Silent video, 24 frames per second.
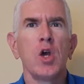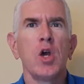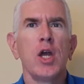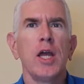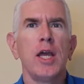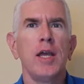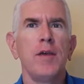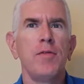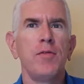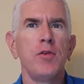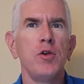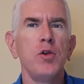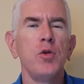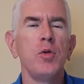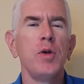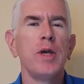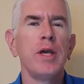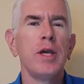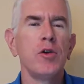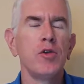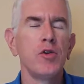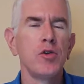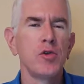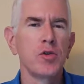If you
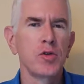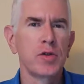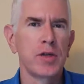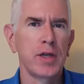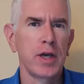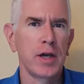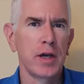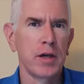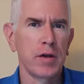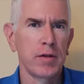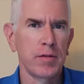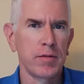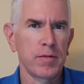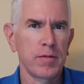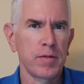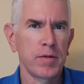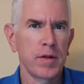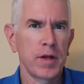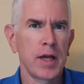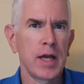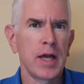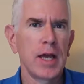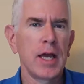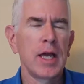hear yourself
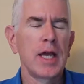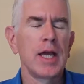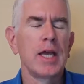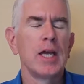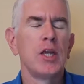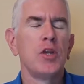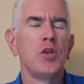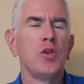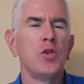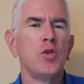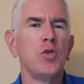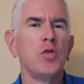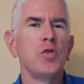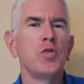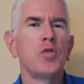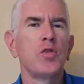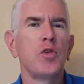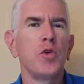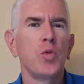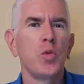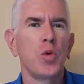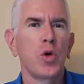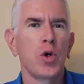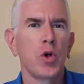use
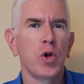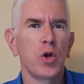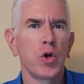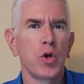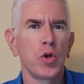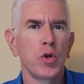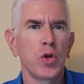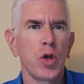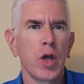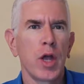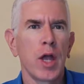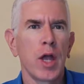the word